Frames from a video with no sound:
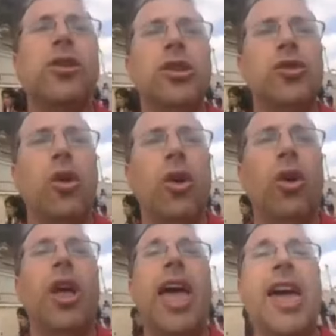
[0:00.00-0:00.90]
control
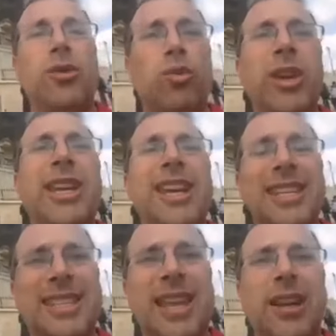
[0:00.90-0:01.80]
and
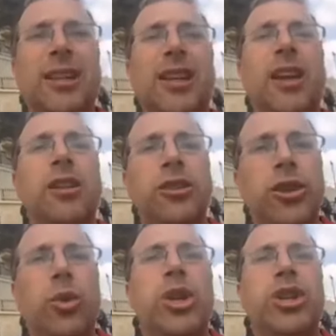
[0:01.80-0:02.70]
resettling
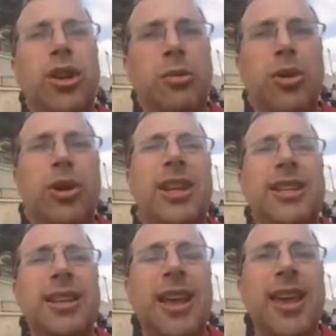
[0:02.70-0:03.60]
Jewish
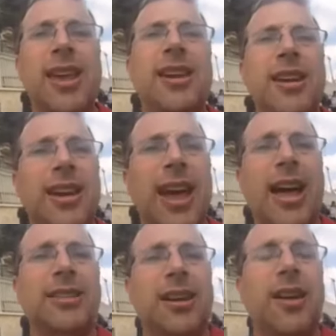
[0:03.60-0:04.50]
communities in
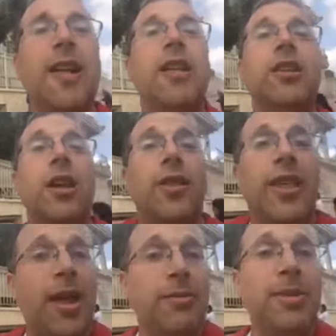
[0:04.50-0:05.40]
Gaza.
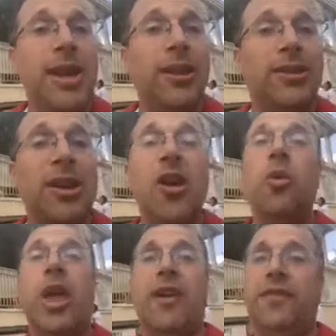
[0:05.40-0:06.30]
That means
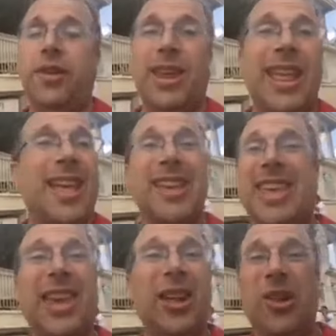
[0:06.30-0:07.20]
we have to
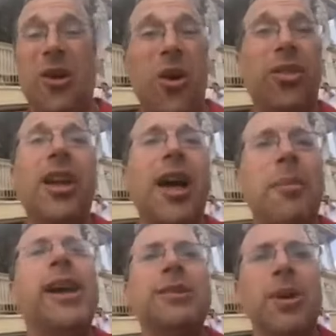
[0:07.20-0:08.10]
kill all the
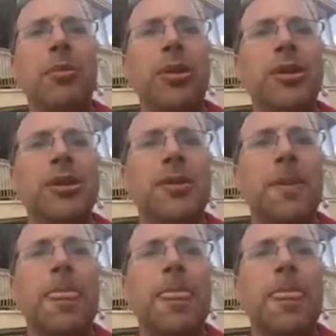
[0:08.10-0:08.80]
Hamas members,